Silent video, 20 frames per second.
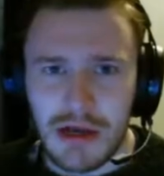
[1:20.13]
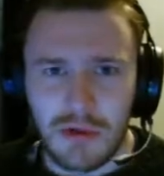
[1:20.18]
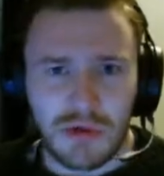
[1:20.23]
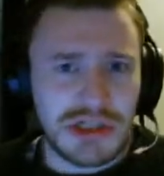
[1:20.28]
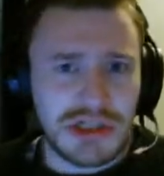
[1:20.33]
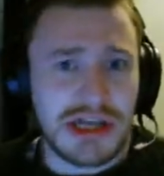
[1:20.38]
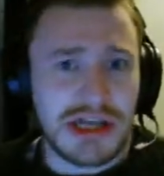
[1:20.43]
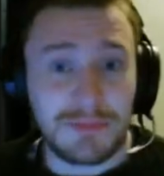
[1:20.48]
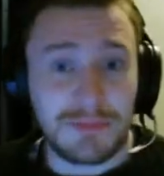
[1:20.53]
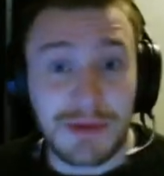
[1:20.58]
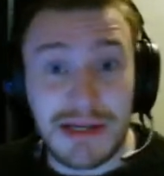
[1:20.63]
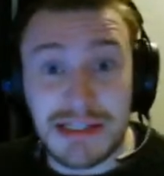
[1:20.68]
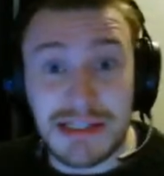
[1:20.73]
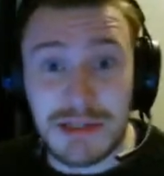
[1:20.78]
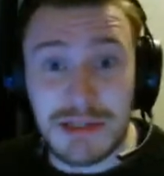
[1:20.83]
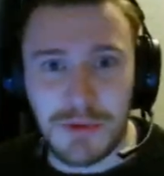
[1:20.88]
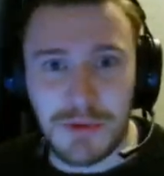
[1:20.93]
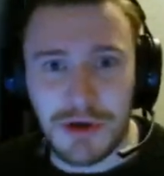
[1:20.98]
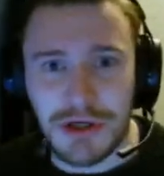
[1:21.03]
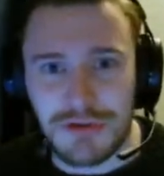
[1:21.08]
Once you get past
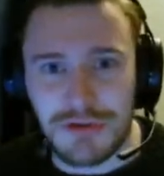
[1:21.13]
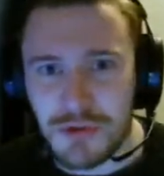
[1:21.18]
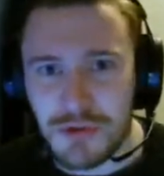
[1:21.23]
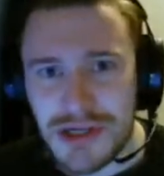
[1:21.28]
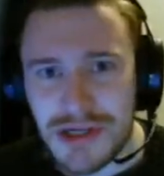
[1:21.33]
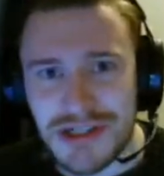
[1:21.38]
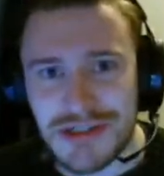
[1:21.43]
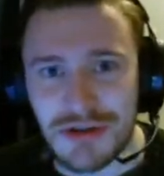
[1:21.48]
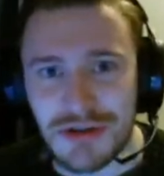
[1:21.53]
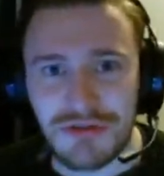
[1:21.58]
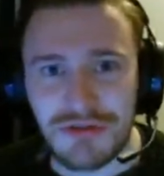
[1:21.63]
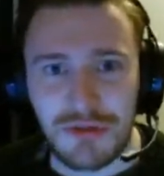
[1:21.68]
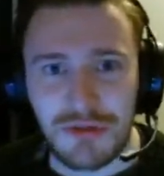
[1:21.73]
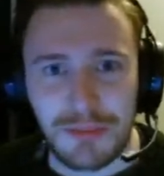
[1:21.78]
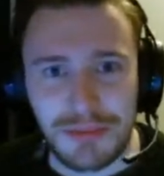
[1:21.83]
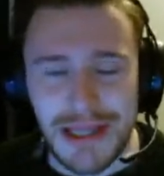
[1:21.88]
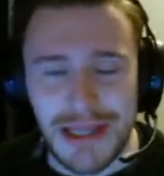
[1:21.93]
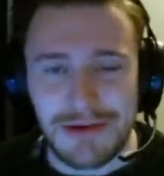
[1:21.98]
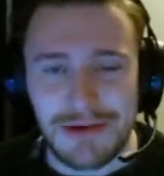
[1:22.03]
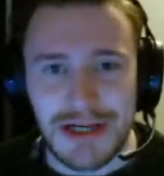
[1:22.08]
this point, if you are still going for
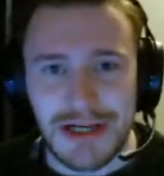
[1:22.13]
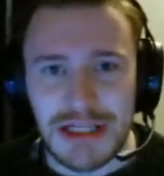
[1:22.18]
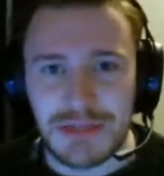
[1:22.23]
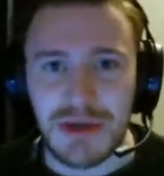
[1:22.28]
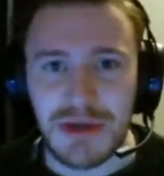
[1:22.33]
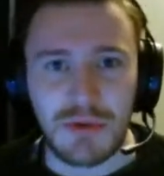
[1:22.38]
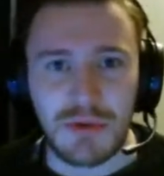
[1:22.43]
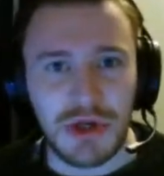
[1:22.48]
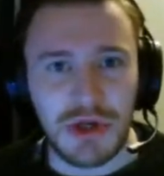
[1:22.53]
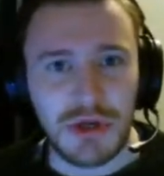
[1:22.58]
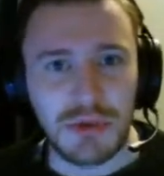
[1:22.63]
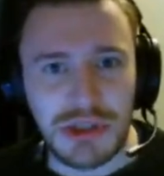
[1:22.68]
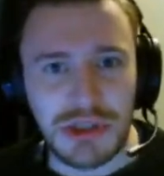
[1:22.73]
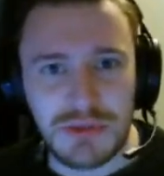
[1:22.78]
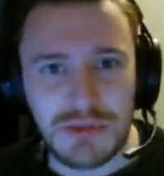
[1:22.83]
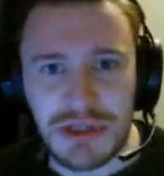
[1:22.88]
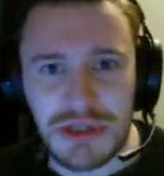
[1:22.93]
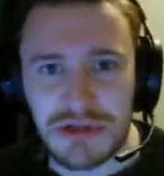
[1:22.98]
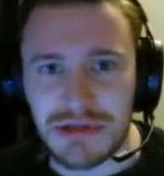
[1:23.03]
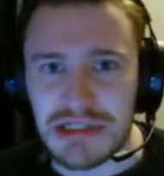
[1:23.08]
player XP, what you want
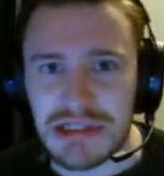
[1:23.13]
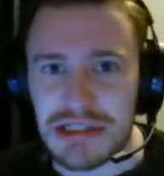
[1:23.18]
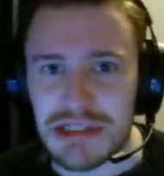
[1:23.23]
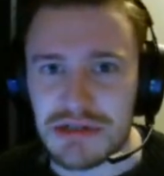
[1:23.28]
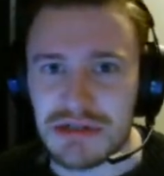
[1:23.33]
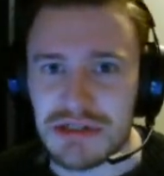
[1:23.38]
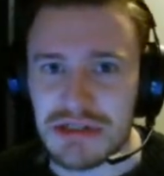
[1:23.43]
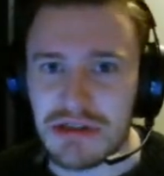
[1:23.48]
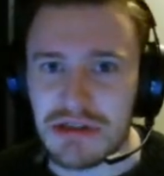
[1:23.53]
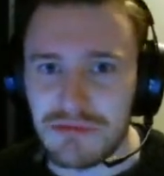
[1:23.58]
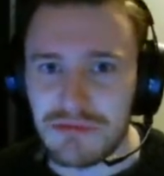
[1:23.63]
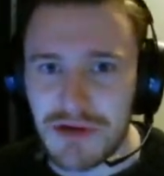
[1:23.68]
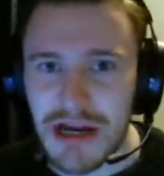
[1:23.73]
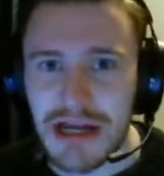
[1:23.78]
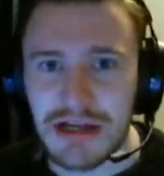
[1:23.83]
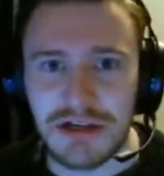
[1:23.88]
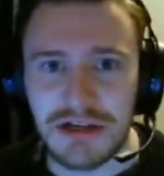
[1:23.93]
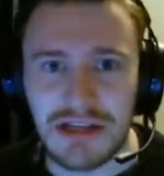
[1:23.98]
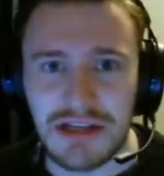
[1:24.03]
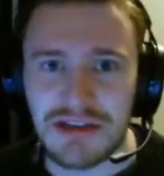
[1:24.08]
to be doing is using the
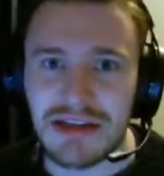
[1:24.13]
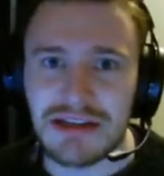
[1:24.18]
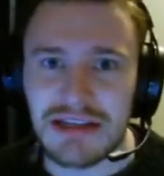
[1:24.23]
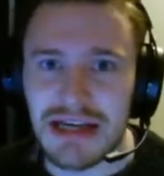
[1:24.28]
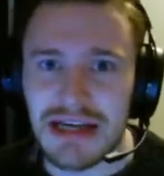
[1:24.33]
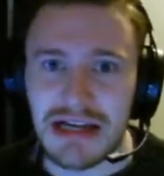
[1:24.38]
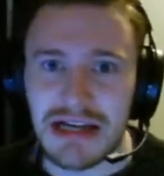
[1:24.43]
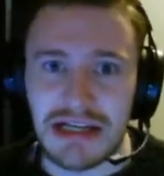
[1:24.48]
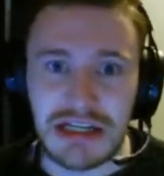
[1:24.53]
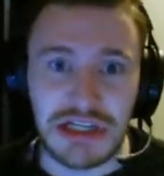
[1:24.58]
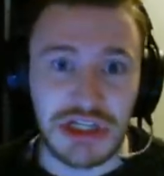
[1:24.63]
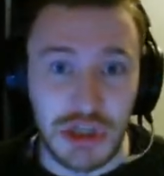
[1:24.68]
ray gun and the D.I.E.